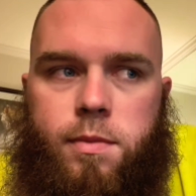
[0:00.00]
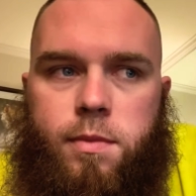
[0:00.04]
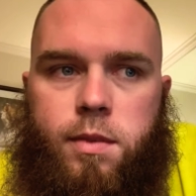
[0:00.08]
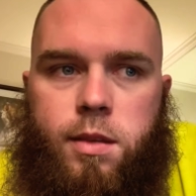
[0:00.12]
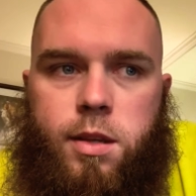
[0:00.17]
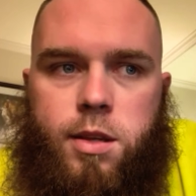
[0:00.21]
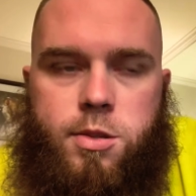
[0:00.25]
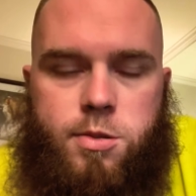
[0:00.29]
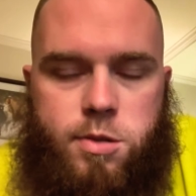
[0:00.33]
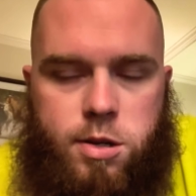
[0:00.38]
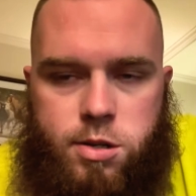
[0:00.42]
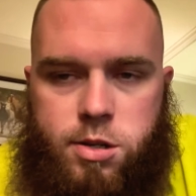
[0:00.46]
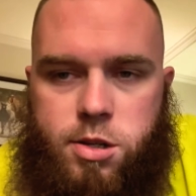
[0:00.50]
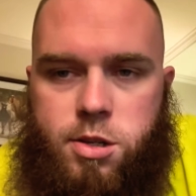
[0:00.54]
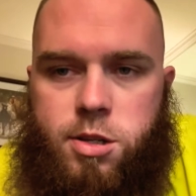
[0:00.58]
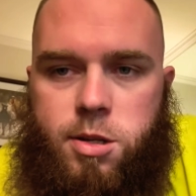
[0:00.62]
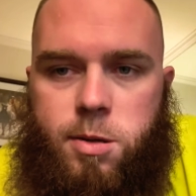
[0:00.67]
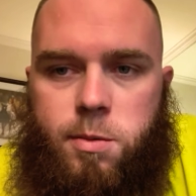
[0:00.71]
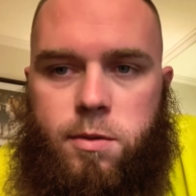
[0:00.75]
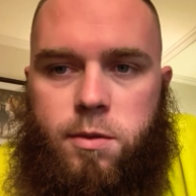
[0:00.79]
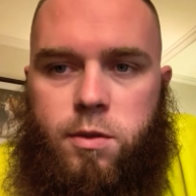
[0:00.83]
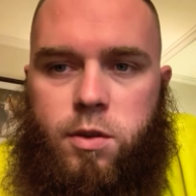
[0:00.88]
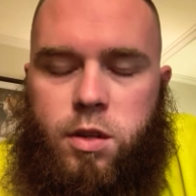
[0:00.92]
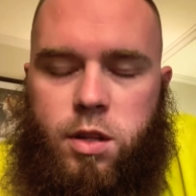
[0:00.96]
especially
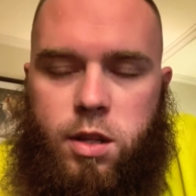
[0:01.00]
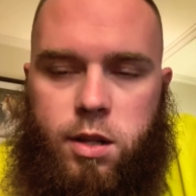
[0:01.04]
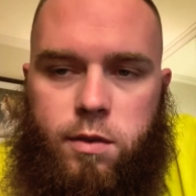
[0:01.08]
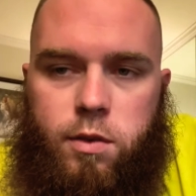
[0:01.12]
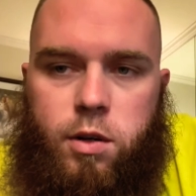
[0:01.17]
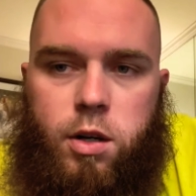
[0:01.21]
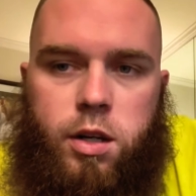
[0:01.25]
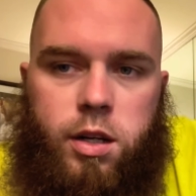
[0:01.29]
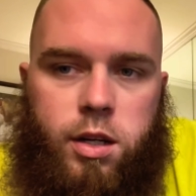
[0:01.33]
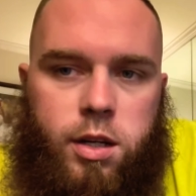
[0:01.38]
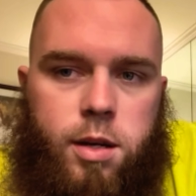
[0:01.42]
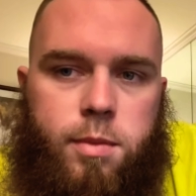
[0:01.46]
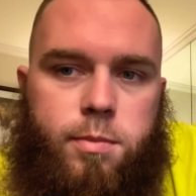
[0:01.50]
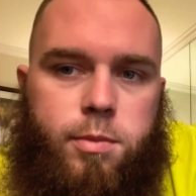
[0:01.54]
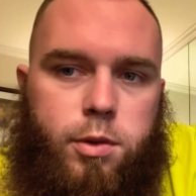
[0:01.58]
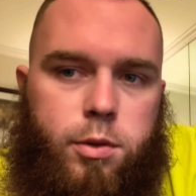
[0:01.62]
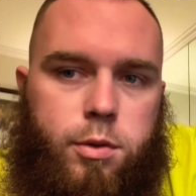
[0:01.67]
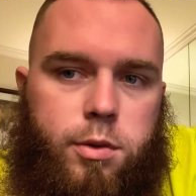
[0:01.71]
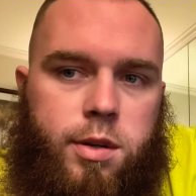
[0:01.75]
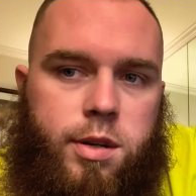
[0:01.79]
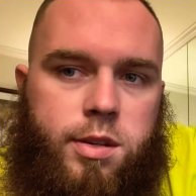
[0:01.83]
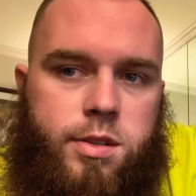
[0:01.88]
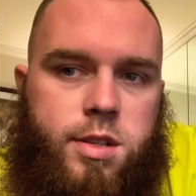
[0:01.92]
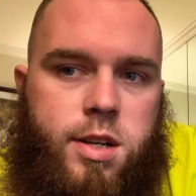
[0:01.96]
some of you that have already come through
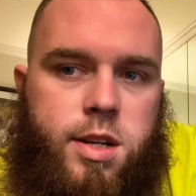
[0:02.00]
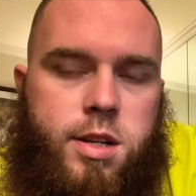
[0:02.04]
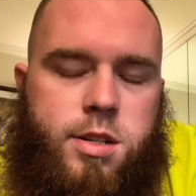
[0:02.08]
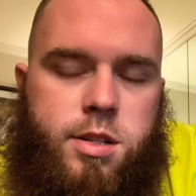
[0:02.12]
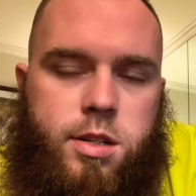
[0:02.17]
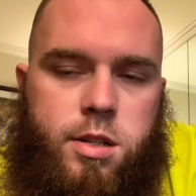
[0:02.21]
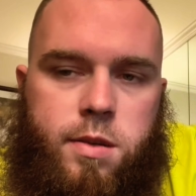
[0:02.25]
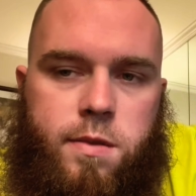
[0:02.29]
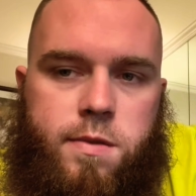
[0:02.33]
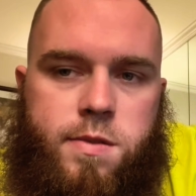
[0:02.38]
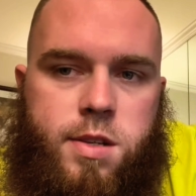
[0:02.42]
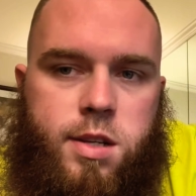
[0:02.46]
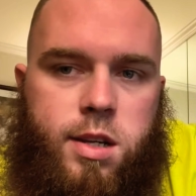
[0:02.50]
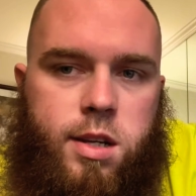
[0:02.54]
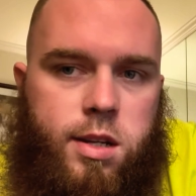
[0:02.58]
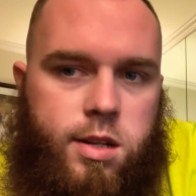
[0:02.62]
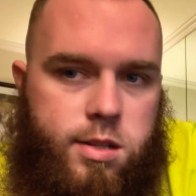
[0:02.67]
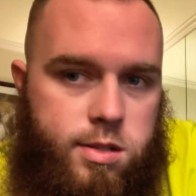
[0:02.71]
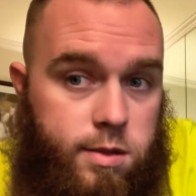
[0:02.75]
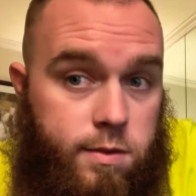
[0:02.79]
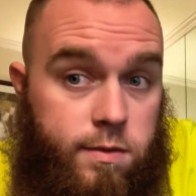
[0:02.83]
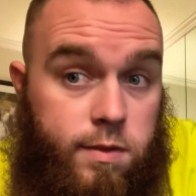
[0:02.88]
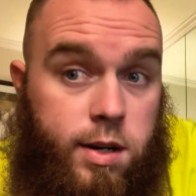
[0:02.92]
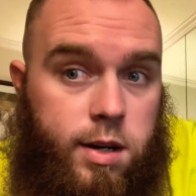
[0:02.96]
orientation, you've seen
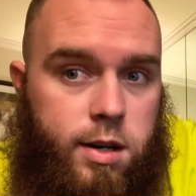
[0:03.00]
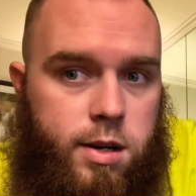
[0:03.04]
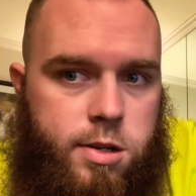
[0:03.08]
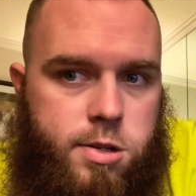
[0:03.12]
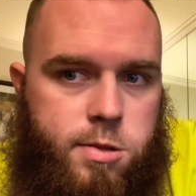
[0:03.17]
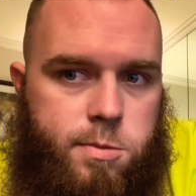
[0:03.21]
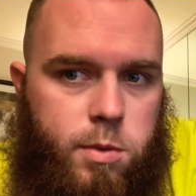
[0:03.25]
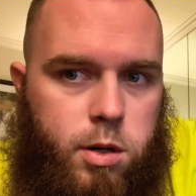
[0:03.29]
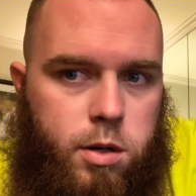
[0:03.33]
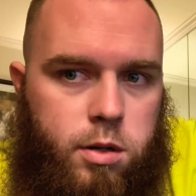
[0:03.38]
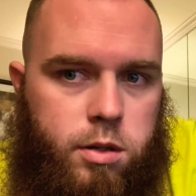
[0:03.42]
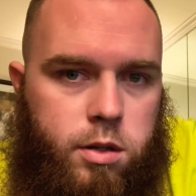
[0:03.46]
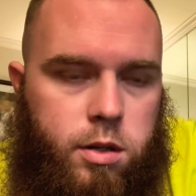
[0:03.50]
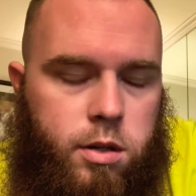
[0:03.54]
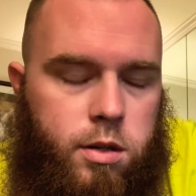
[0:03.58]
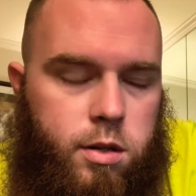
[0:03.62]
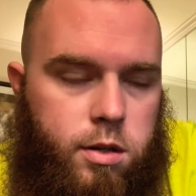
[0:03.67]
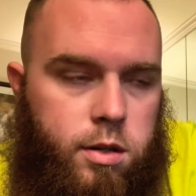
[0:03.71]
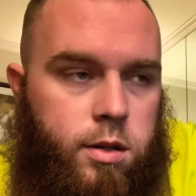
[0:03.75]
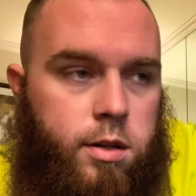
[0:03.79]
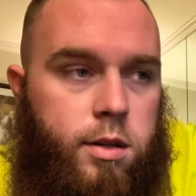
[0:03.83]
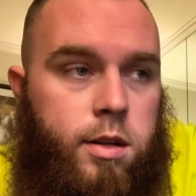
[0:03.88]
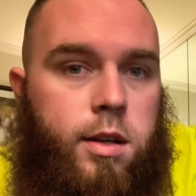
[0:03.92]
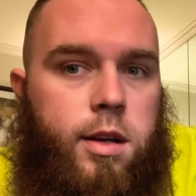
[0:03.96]
it's a very small
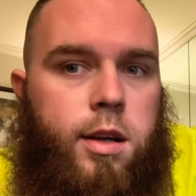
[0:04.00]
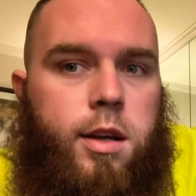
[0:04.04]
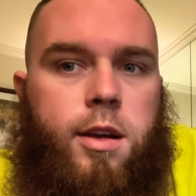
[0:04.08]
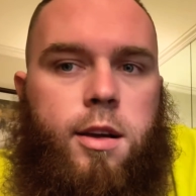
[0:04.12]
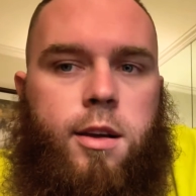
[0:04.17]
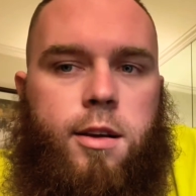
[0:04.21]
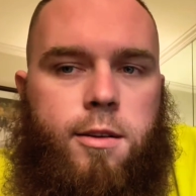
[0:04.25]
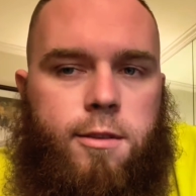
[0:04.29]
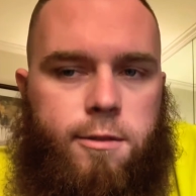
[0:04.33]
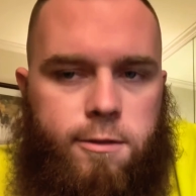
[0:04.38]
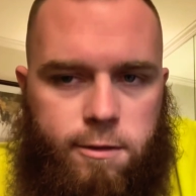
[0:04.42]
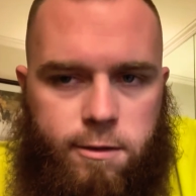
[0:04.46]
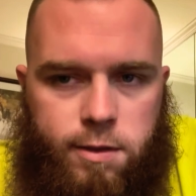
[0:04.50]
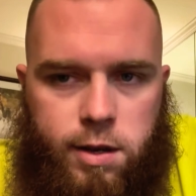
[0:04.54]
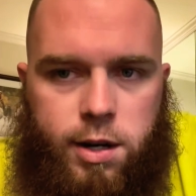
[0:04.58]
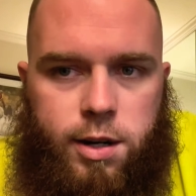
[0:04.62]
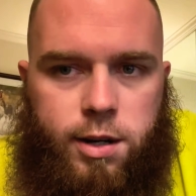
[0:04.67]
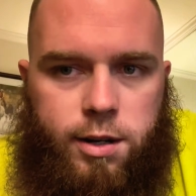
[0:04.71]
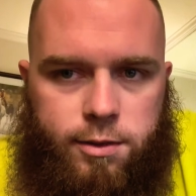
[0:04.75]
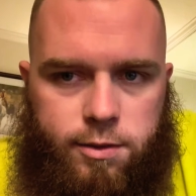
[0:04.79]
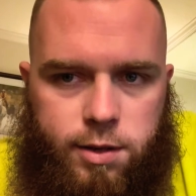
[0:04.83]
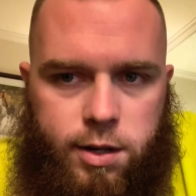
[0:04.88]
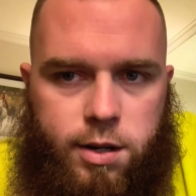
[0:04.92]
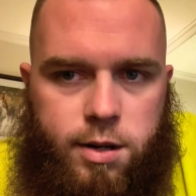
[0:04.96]
yard.
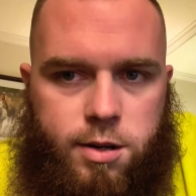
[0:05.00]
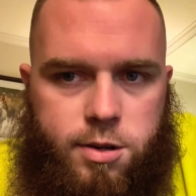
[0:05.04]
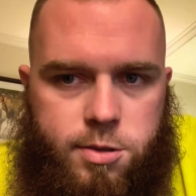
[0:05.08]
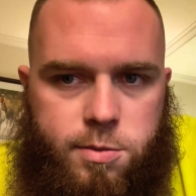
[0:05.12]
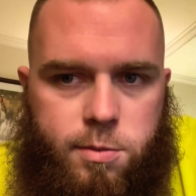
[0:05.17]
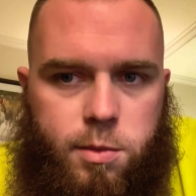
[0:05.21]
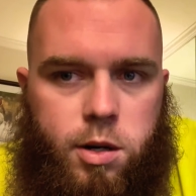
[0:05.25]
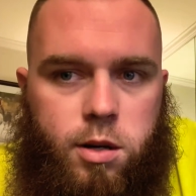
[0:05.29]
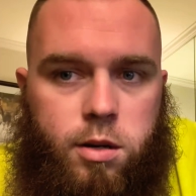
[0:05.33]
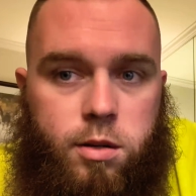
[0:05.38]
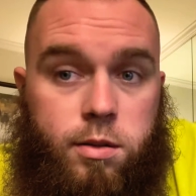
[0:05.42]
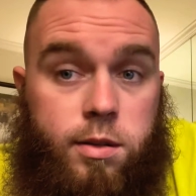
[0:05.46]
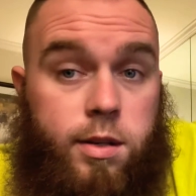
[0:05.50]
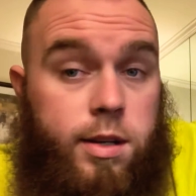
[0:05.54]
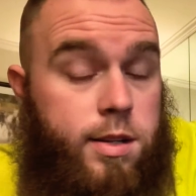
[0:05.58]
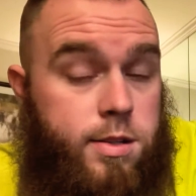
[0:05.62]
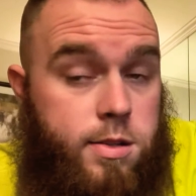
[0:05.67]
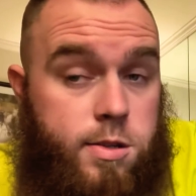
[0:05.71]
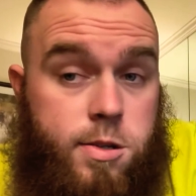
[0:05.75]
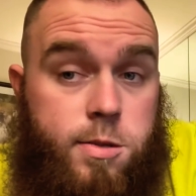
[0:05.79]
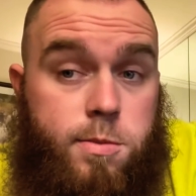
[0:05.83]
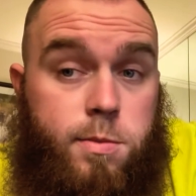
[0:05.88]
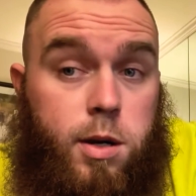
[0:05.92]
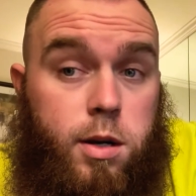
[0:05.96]
Very, very small.
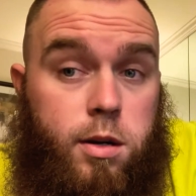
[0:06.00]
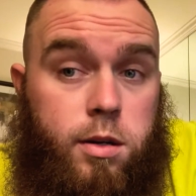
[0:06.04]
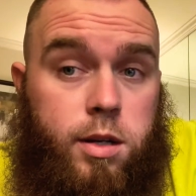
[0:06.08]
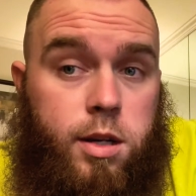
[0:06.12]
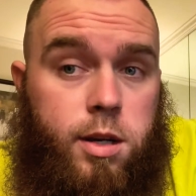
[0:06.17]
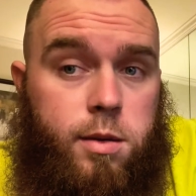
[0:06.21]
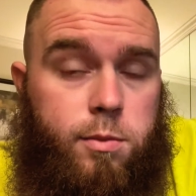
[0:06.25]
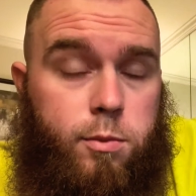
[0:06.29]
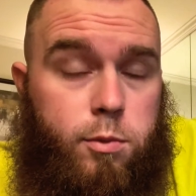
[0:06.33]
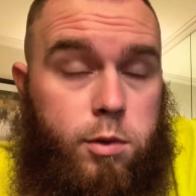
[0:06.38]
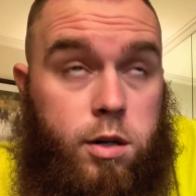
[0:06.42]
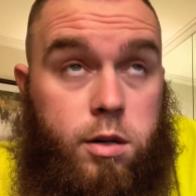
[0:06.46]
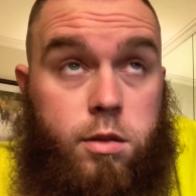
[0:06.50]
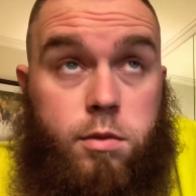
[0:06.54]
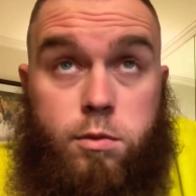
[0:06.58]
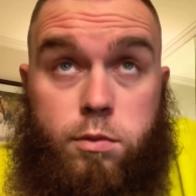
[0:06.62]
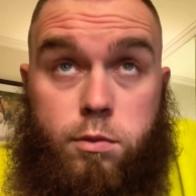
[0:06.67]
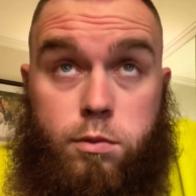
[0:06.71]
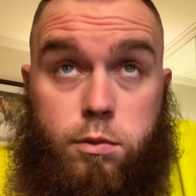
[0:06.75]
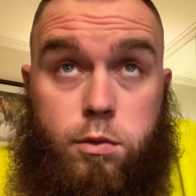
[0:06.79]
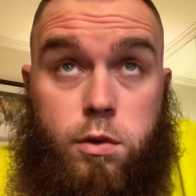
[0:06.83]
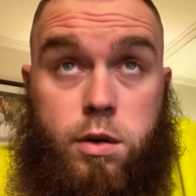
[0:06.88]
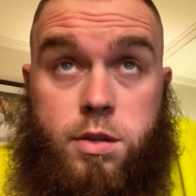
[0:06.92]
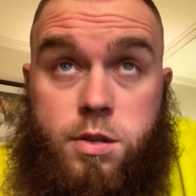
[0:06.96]
It's a small
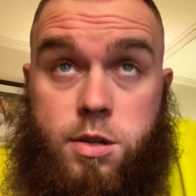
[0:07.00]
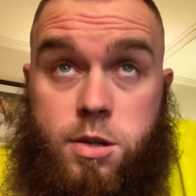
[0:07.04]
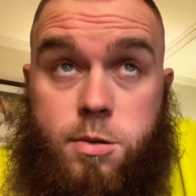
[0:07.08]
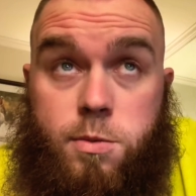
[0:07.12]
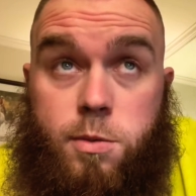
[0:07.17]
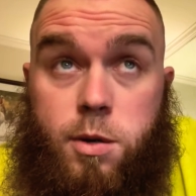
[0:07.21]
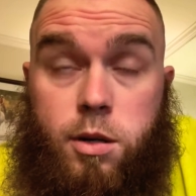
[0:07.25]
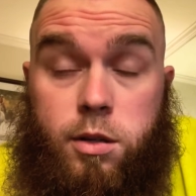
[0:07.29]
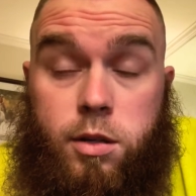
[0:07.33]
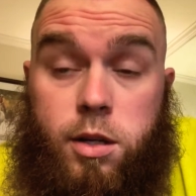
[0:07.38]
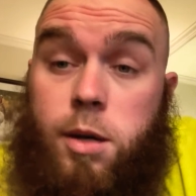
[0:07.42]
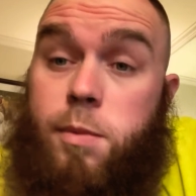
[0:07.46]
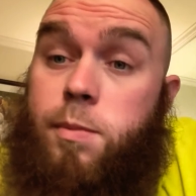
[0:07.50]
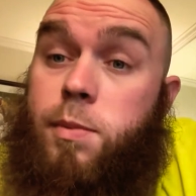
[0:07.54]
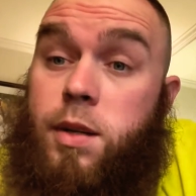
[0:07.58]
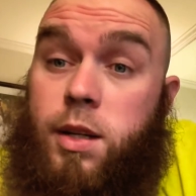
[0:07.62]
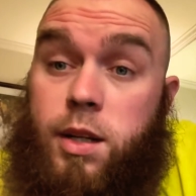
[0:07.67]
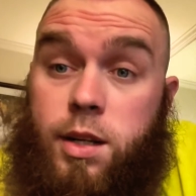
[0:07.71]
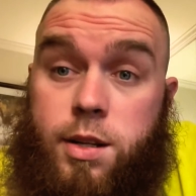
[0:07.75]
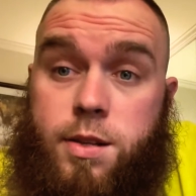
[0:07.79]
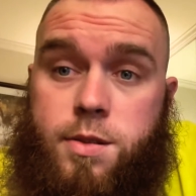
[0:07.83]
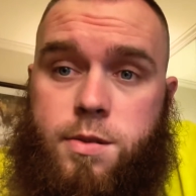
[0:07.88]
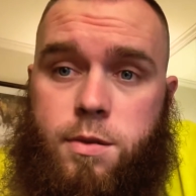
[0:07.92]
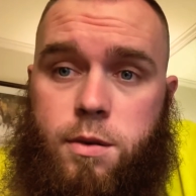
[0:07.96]
was a small
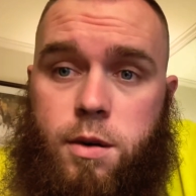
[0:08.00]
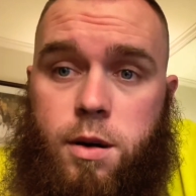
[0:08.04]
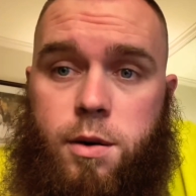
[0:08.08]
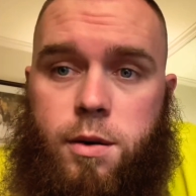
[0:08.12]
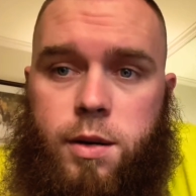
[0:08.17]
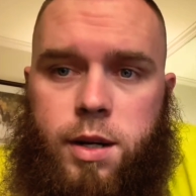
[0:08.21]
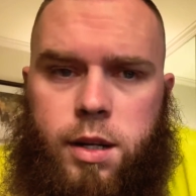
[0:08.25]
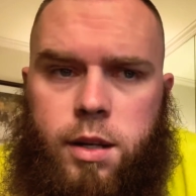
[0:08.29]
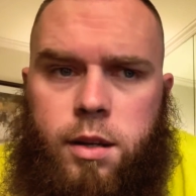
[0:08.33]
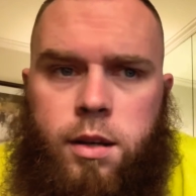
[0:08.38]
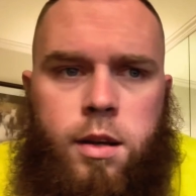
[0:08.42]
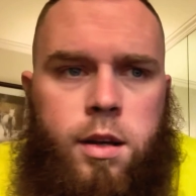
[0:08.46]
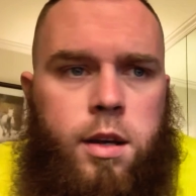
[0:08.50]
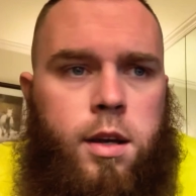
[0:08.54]
company. It's growing